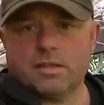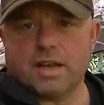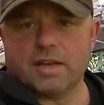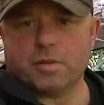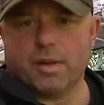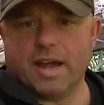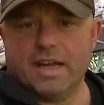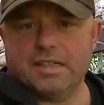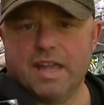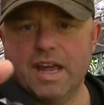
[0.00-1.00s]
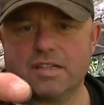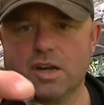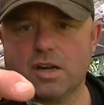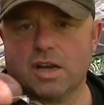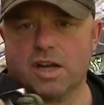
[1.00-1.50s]
So that's what that is there. It's
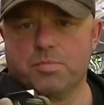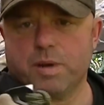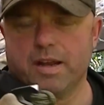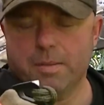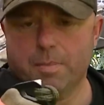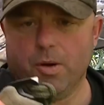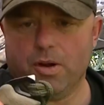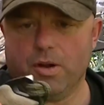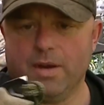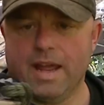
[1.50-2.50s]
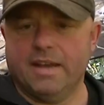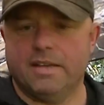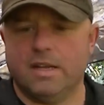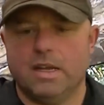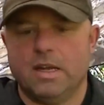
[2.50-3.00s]
got a glass breaking point on the end.